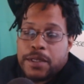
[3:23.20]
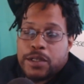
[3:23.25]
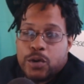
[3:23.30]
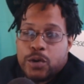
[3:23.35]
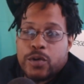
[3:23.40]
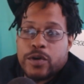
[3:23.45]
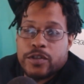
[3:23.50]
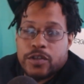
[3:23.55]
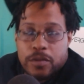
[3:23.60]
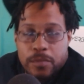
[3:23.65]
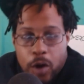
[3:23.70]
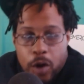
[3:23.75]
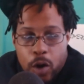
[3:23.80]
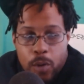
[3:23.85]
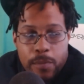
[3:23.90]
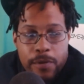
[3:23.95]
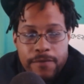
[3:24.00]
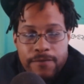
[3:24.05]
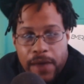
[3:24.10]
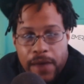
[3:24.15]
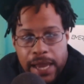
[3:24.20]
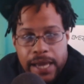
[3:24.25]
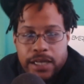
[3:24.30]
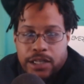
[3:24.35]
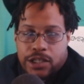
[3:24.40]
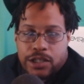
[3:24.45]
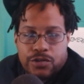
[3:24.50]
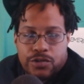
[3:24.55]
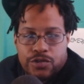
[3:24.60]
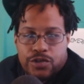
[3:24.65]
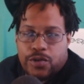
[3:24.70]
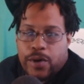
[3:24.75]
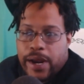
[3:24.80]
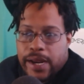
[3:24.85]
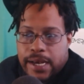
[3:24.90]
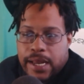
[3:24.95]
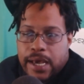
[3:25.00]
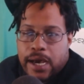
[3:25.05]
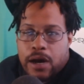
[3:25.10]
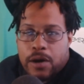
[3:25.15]
I would be doing some home
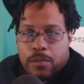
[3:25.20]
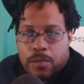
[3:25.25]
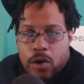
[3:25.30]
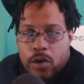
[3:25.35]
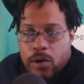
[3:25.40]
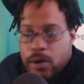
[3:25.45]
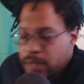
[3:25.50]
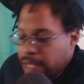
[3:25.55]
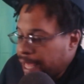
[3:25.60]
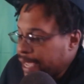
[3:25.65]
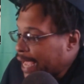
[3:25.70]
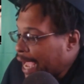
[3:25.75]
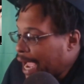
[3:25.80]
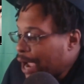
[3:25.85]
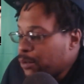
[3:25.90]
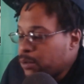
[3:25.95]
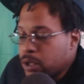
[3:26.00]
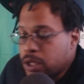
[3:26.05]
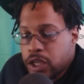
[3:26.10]
invasions right now, bro.